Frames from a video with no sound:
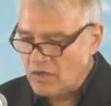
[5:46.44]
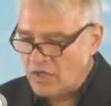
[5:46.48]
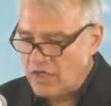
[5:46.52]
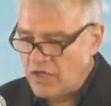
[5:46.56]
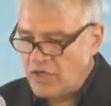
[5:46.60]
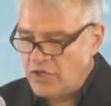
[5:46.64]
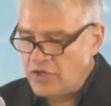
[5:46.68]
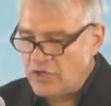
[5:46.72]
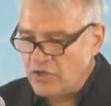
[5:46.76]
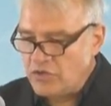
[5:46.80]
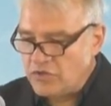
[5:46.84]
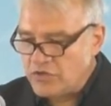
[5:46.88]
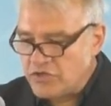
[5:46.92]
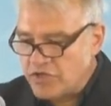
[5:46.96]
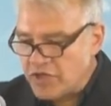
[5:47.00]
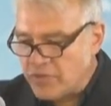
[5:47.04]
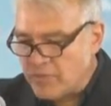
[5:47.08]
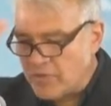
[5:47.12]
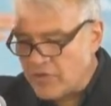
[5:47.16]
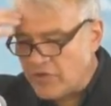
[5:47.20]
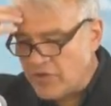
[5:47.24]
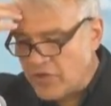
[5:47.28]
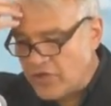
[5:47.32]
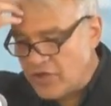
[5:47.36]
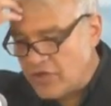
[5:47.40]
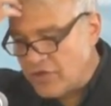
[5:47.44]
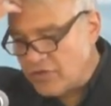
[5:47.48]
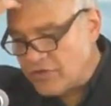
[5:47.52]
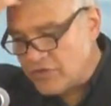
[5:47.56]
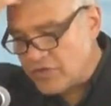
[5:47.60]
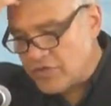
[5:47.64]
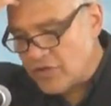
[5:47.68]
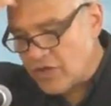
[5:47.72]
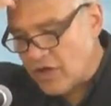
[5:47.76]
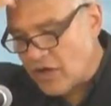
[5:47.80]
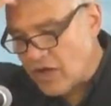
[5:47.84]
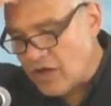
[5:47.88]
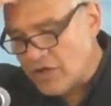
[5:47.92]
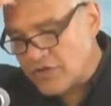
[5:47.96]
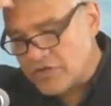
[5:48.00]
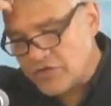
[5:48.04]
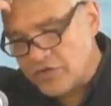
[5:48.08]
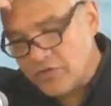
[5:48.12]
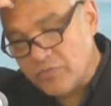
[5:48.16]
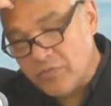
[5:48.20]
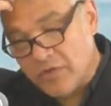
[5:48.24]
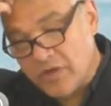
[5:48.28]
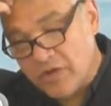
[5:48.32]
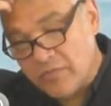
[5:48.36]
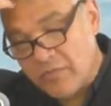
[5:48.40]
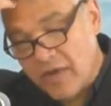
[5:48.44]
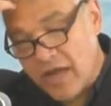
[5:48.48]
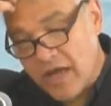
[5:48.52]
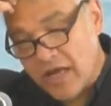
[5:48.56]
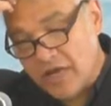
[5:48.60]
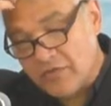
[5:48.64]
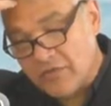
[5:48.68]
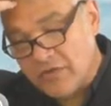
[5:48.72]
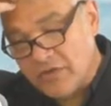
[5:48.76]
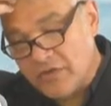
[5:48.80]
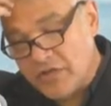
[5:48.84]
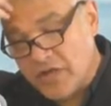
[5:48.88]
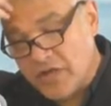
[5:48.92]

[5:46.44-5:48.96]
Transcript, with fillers: And he knew Timothy to also be a man of